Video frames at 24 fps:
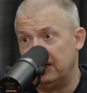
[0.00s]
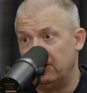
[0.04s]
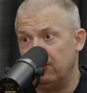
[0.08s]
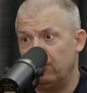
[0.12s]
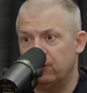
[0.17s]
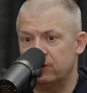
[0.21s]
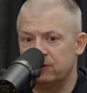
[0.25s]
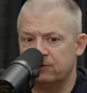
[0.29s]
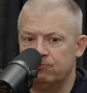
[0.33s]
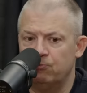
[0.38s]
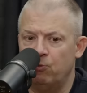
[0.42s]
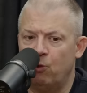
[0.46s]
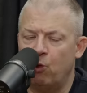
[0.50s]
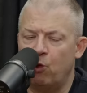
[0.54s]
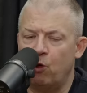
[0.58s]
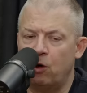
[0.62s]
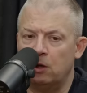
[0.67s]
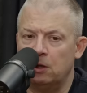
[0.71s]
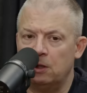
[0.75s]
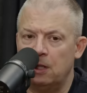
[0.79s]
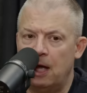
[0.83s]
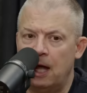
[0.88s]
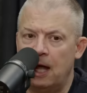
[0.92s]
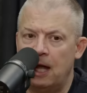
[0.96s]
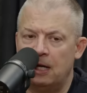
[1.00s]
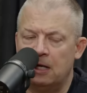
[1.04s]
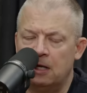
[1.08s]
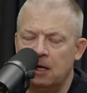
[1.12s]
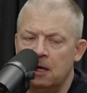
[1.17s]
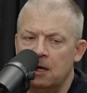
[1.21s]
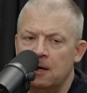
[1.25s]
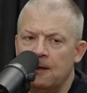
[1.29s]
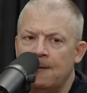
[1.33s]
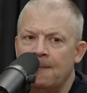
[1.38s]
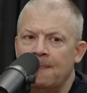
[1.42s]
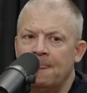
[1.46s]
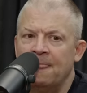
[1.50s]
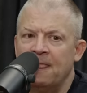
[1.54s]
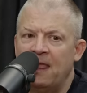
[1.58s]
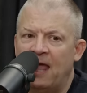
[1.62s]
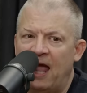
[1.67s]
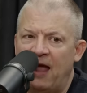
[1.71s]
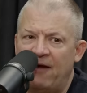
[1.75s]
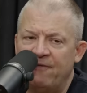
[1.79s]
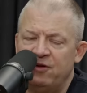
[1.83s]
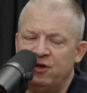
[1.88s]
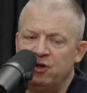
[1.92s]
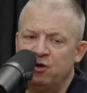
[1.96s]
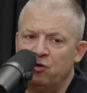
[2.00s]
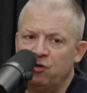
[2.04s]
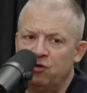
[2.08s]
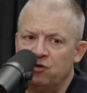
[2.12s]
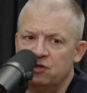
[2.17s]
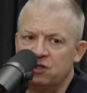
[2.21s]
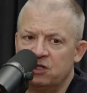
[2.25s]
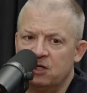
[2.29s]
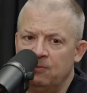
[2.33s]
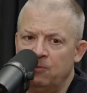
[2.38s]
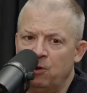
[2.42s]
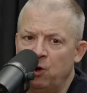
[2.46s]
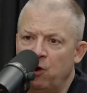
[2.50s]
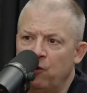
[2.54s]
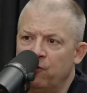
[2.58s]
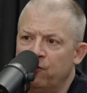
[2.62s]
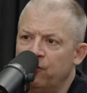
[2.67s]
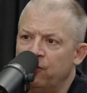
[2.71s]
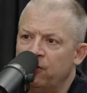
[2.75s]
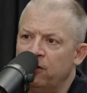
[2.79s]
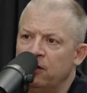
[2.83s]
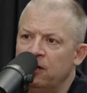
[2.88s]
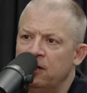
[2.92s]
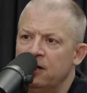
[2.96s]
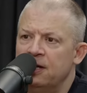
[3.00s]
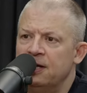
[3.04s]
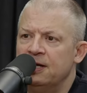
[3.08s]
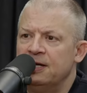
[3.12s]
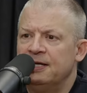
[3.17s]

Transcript: It was more like having girls come over,